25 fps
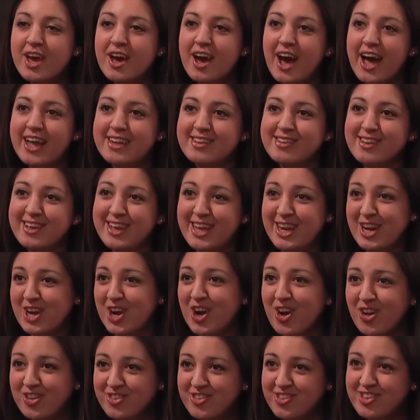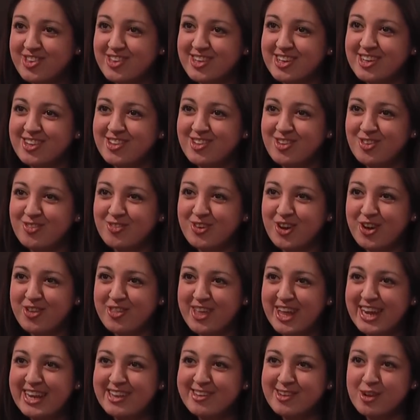and in a concert, you've got
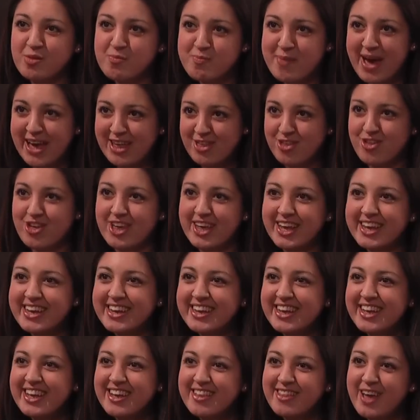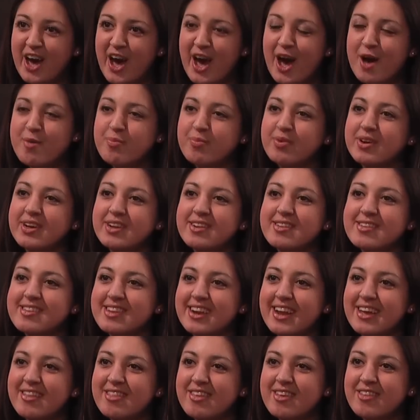that little magic that happens, and
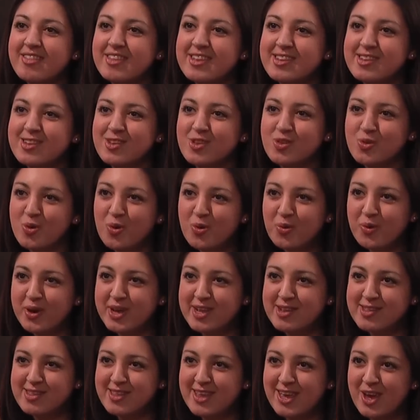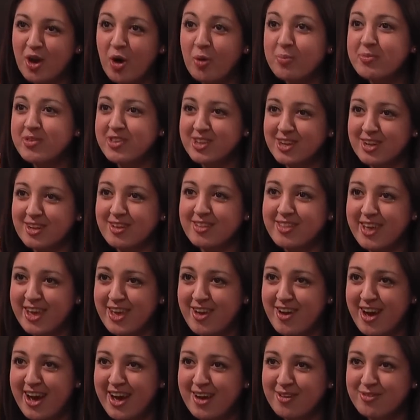I think this is always the obstacle that you
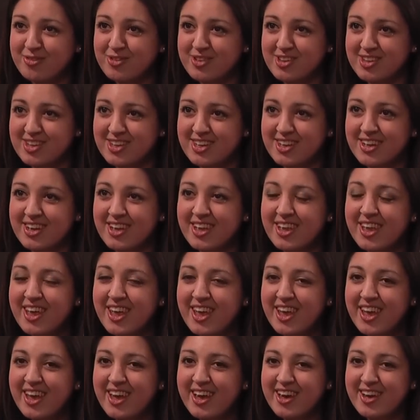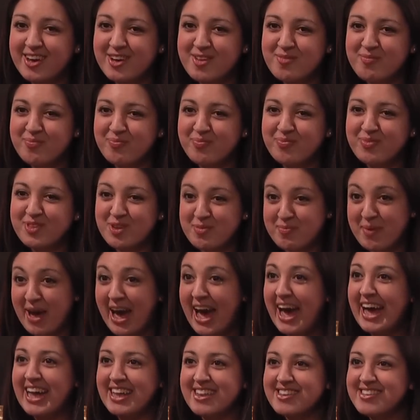have to
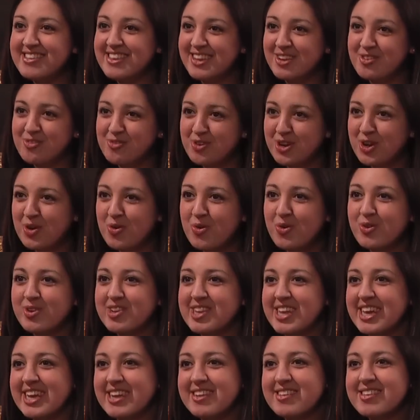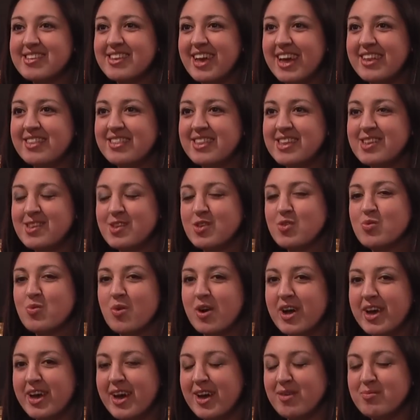pass in recordings, and this is
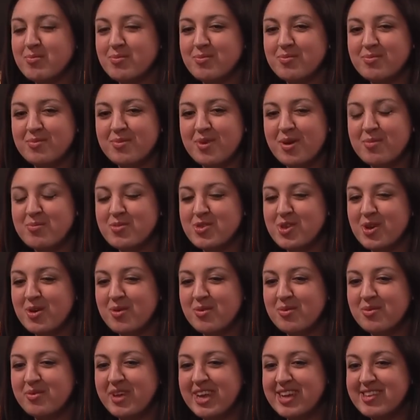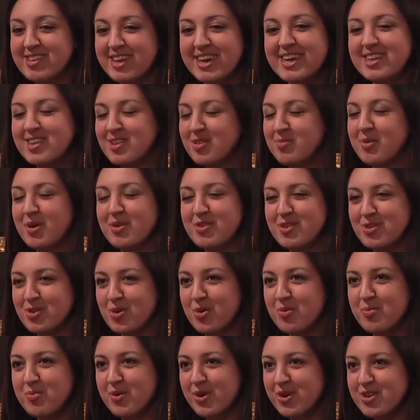why I'm so excited about this whole
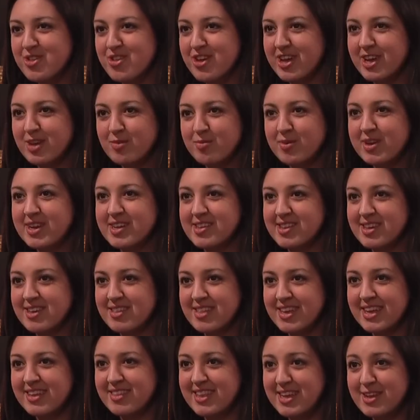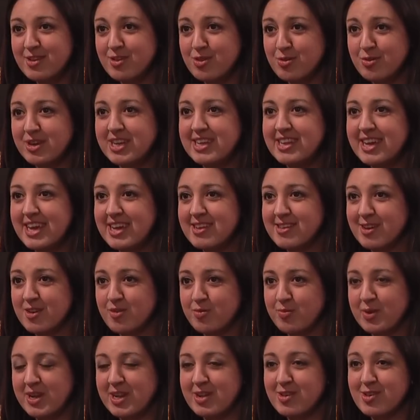project, because I think these 3 days have
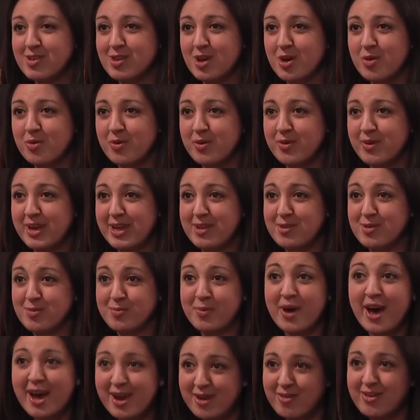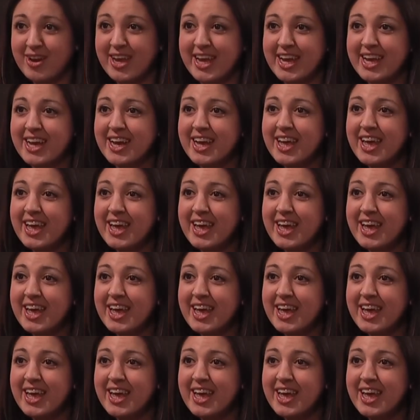been so inspiring.